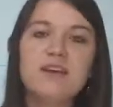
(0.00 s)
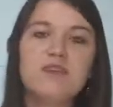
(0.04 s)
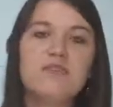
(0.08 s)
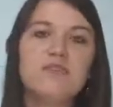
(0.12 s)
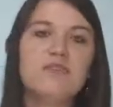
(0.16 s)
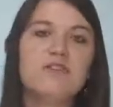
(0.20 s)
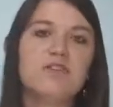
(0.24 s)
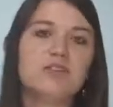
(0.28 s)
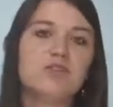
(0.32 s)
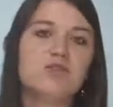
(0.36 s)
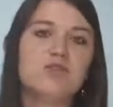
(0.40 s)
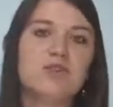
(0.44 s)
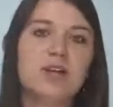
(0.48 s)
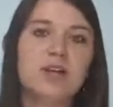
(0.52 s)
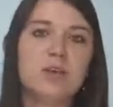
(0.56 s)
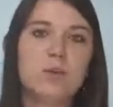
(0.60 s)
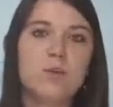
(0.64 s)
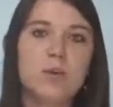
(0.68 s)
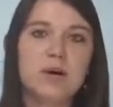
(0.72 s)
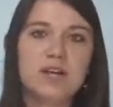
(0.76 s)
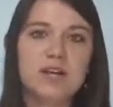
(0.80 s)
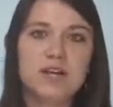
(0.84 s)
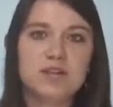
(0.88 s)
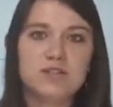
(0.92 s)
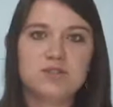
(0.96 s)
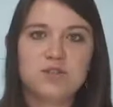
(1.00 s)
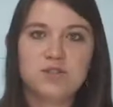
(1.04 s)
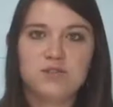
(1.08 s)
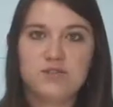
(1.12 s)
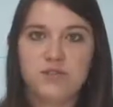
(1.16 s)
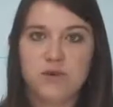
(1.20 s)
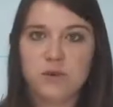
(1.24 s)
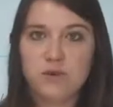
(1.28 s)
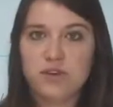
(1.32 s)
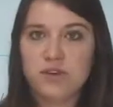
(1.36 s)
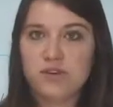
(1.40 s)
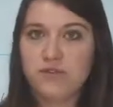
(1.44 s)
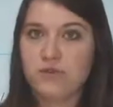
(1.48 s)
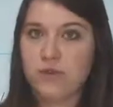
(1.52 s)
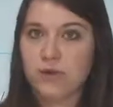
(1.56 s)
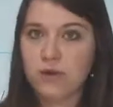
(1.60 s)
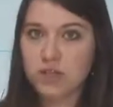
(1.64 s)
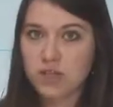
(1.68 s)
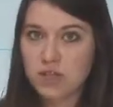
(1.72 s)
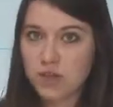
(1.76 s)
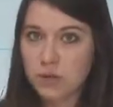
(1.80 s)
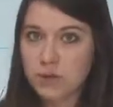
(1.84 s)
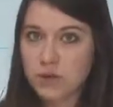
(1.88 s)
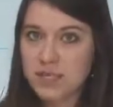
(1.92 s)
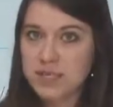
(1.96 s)
featuring 144
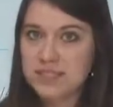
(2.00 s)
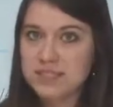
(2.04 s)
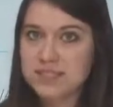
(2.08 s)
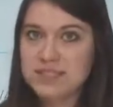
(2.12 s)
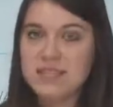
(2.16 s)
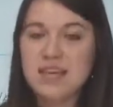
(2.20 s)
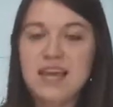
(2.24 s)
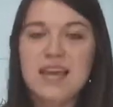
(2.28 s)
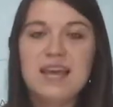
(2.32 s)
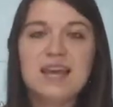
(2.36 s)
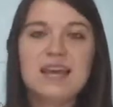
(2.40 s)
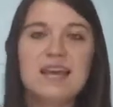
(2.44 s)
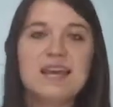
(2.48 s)
units.